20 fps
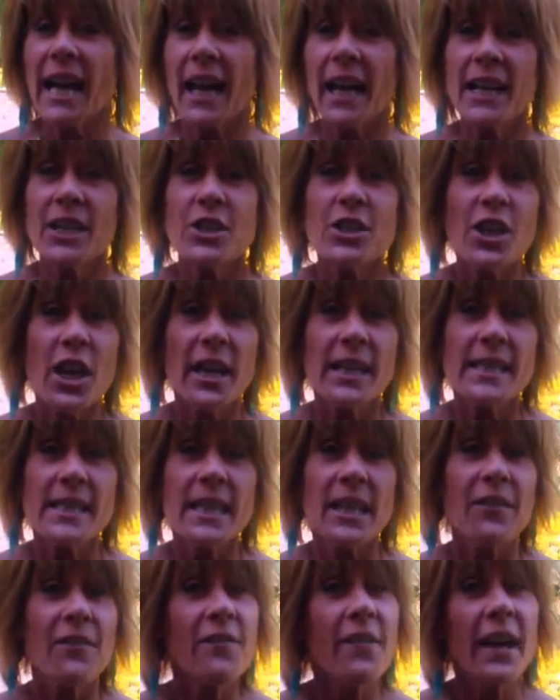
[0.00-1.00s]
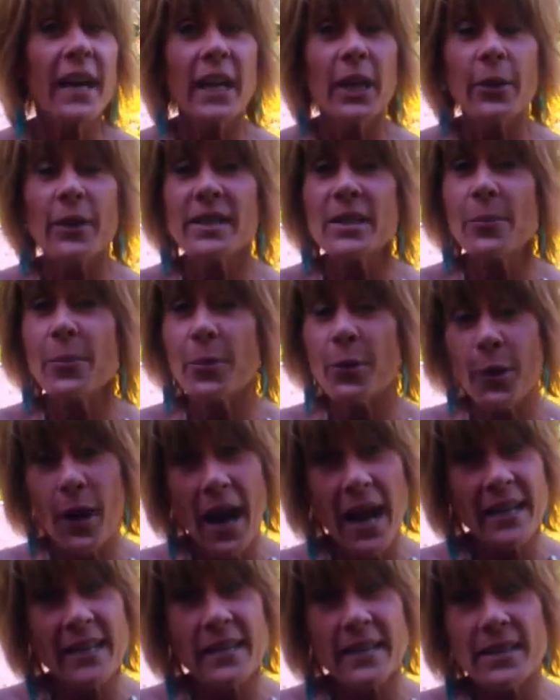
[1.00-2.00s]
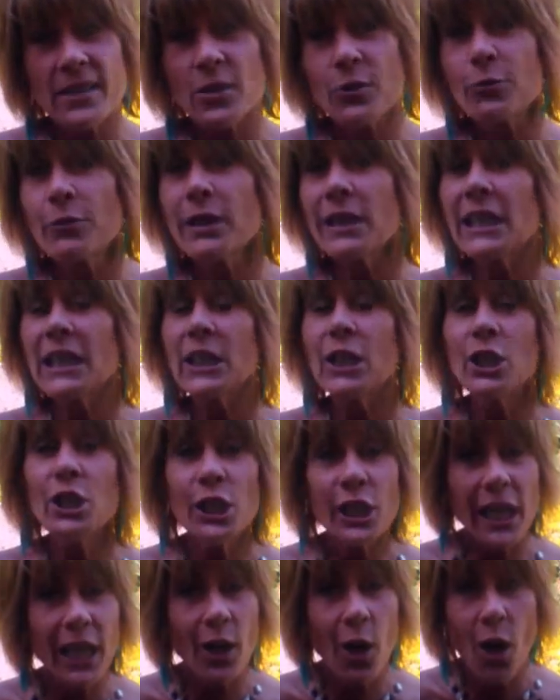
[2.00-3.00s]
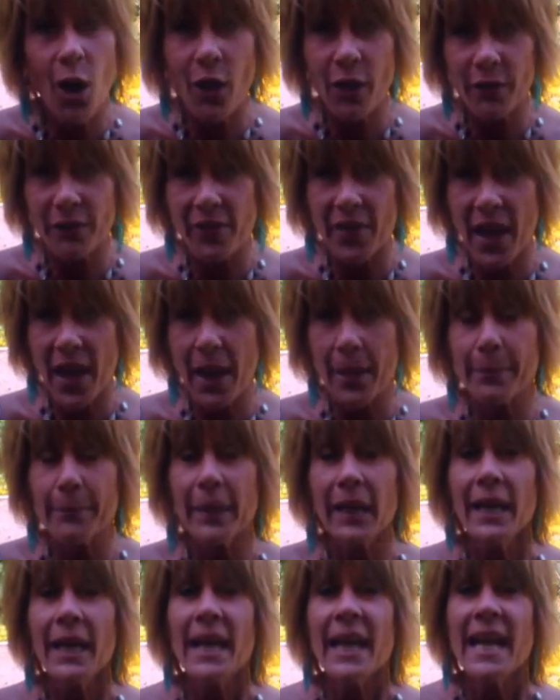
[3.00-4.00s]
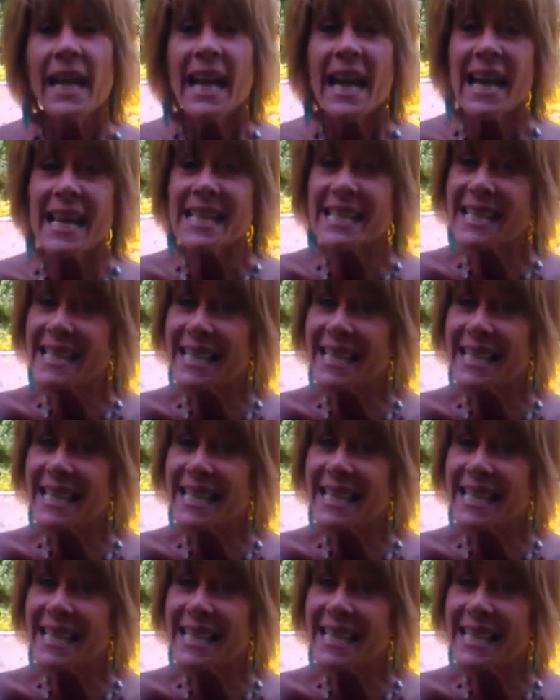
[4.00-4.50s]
and I just invite you as a practice to really look at all of them and